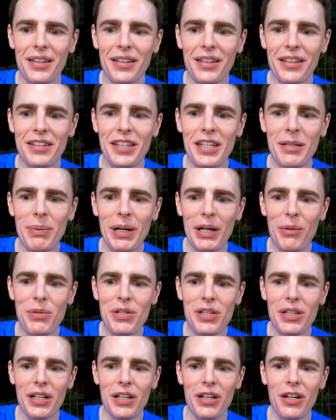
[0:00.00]
The, tea bag
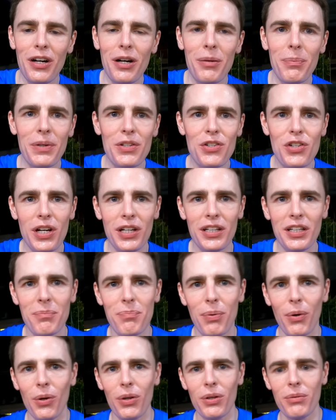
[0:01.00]
was in the cup and she
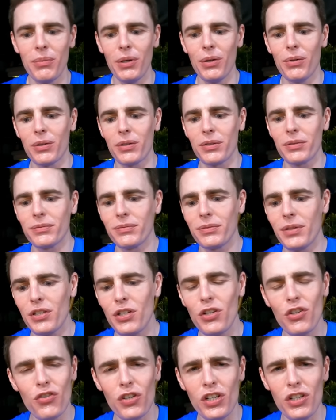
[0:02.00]
added boiling milk.
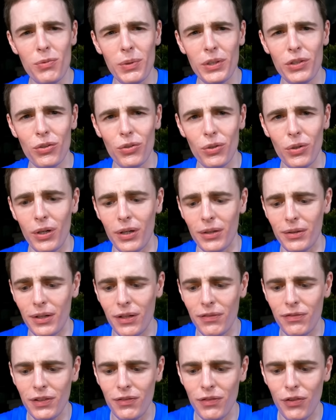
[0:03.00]
That's a strange way to do it.
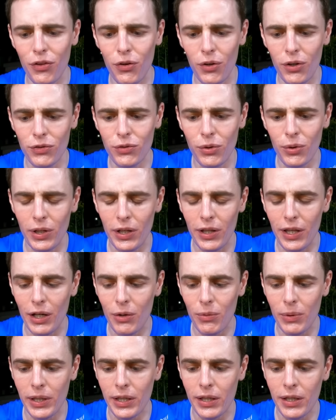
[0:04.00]
I've never thought of doing it
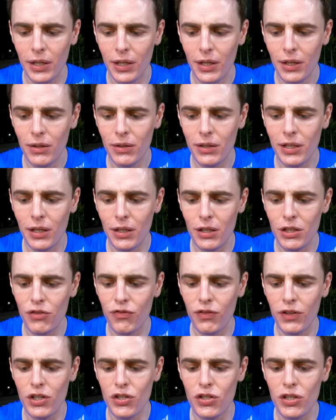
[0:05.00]
that way. Okay, let's
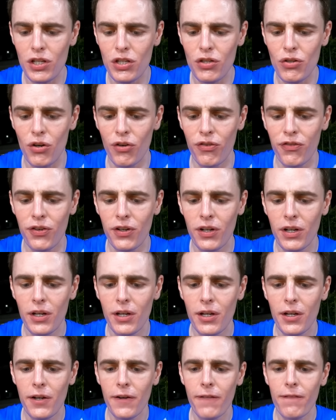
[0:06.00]
finish this off.
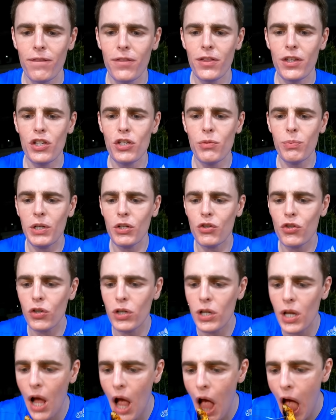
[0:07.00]
The sweet
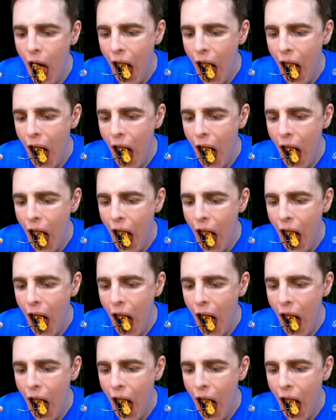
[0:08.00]
treat.